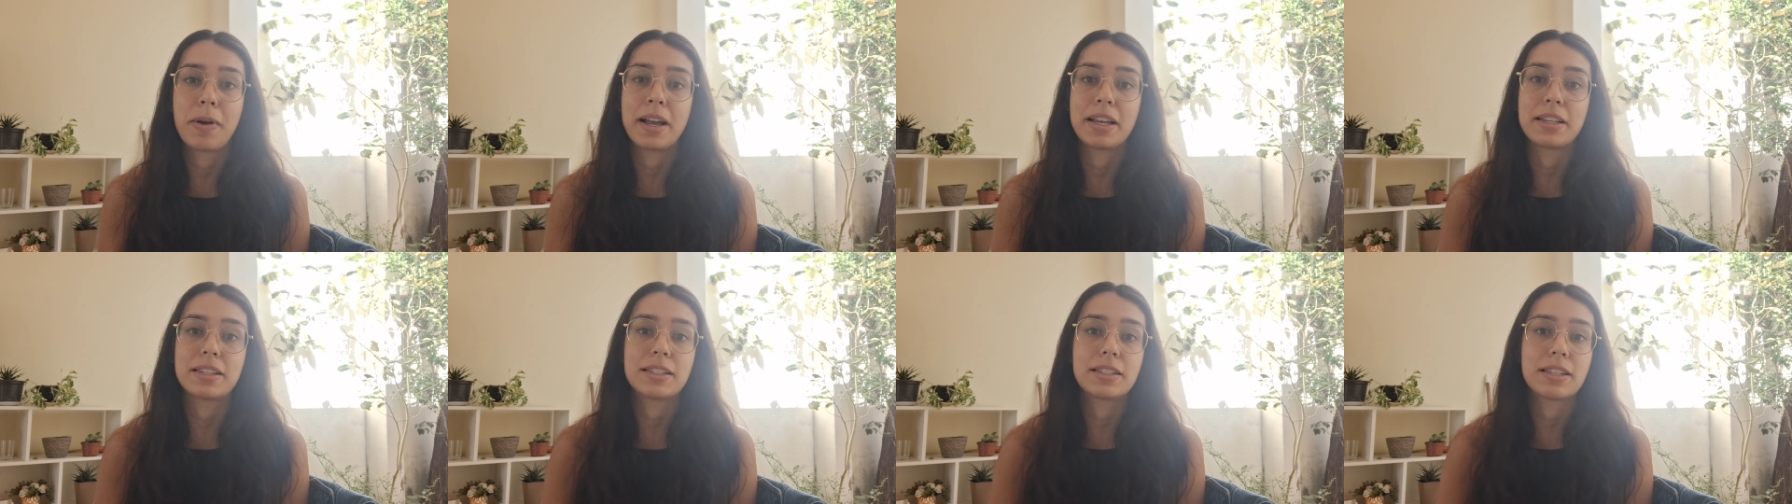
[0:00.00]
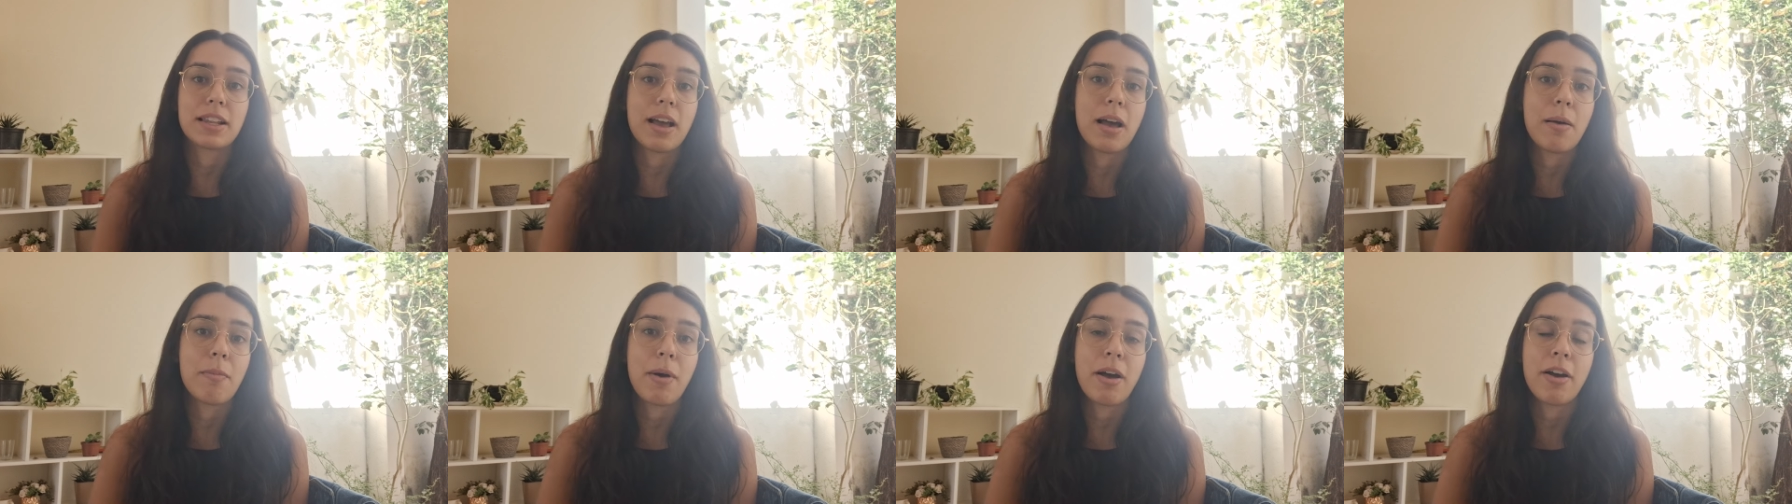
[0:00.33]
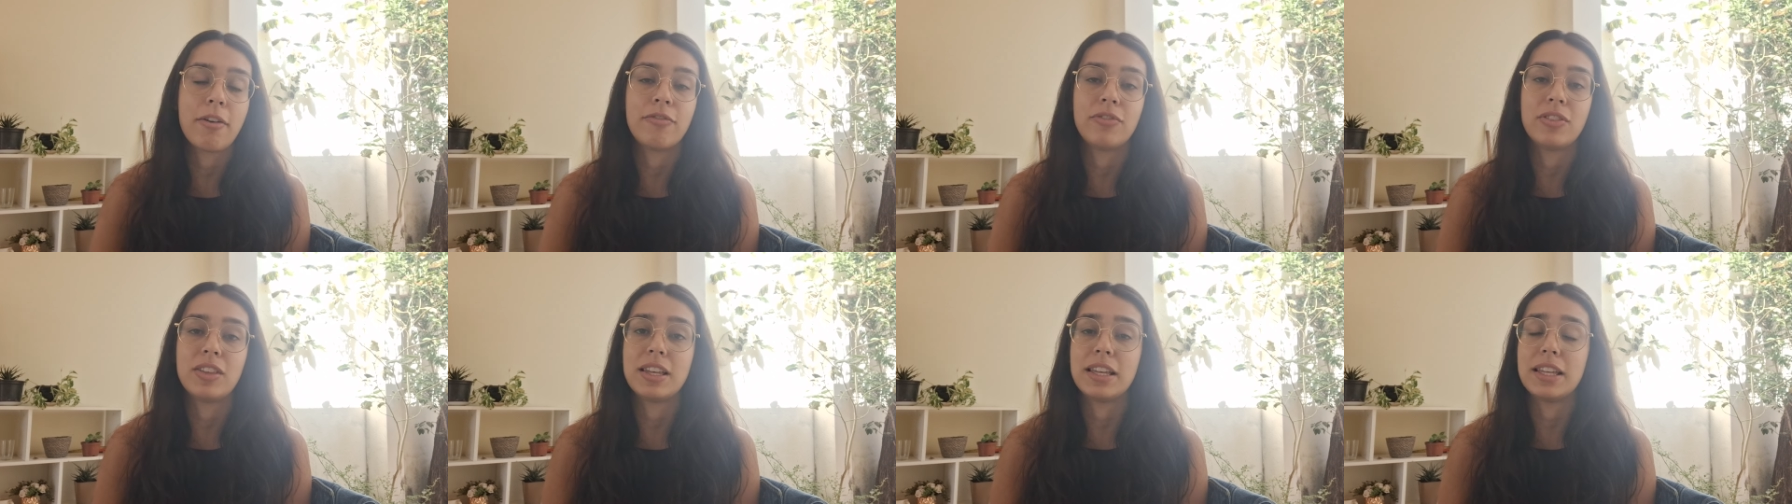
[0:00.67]
by some
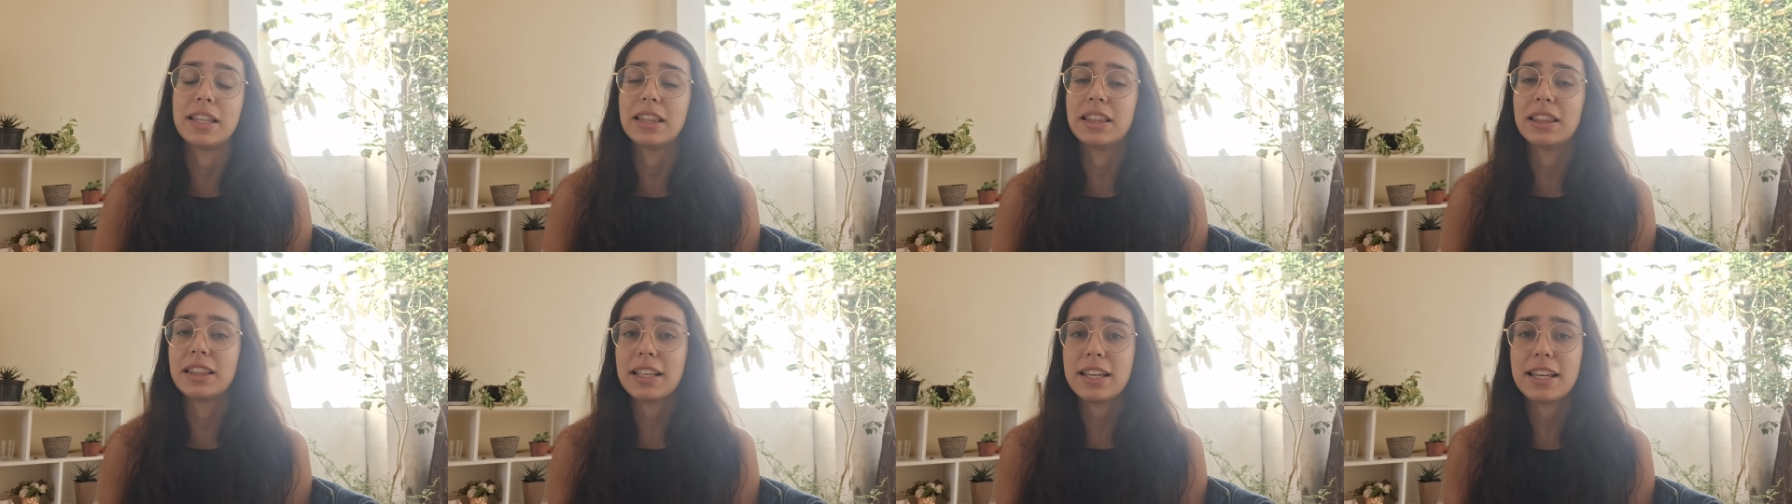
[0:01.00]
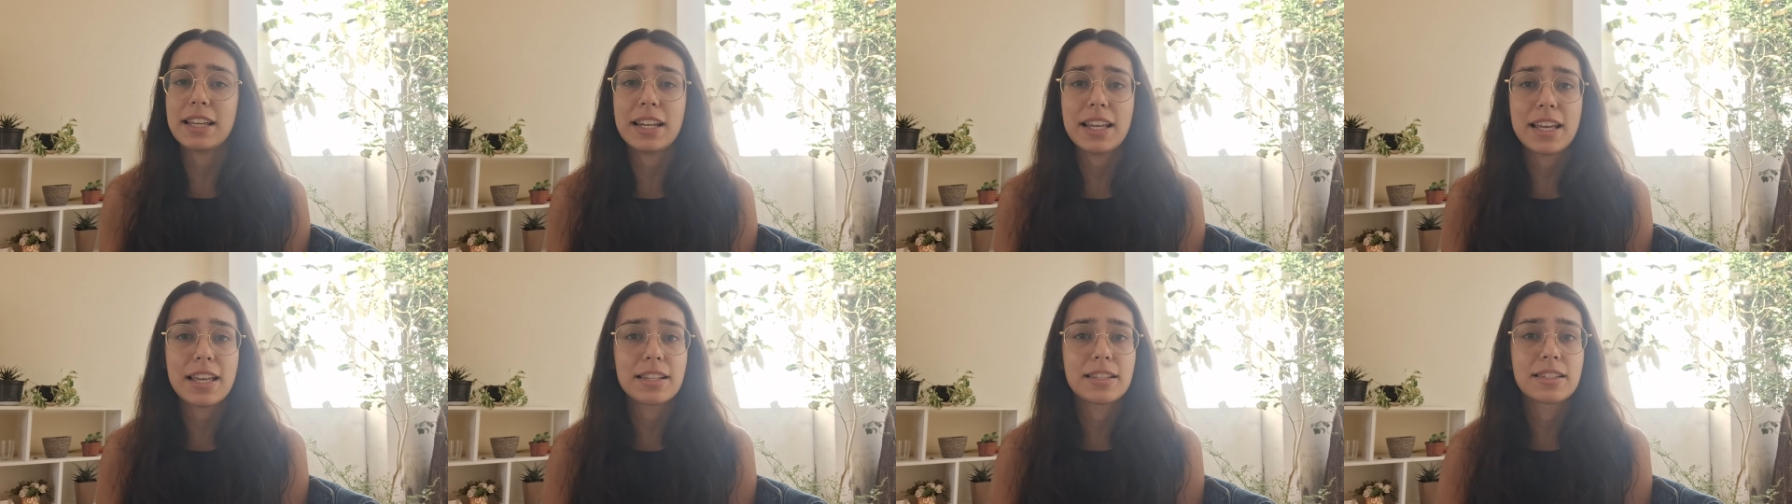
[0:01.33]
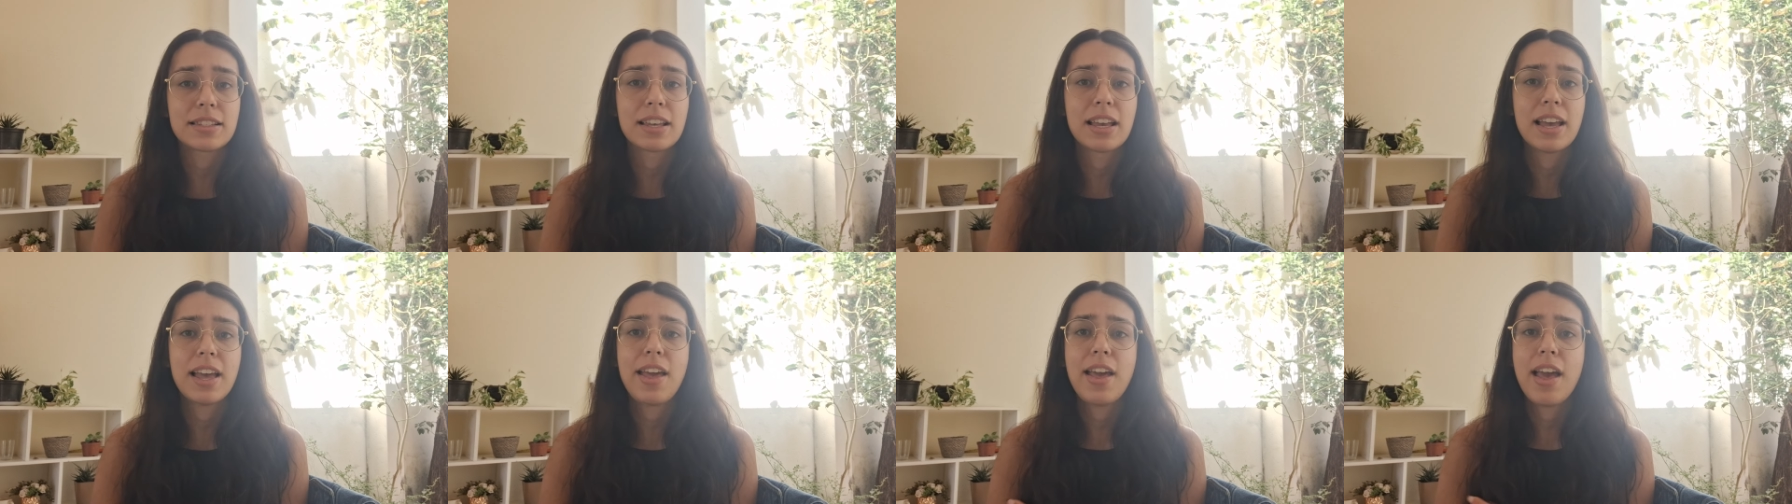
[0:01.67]
of the
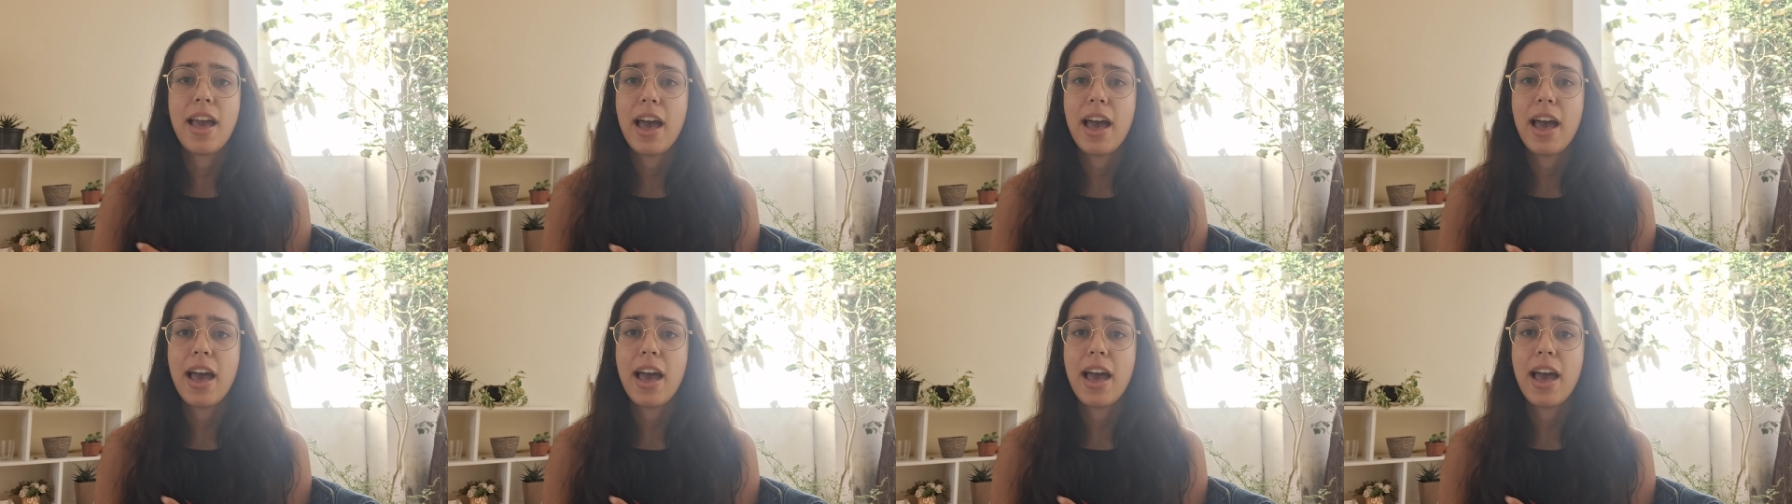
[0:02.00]
leanest,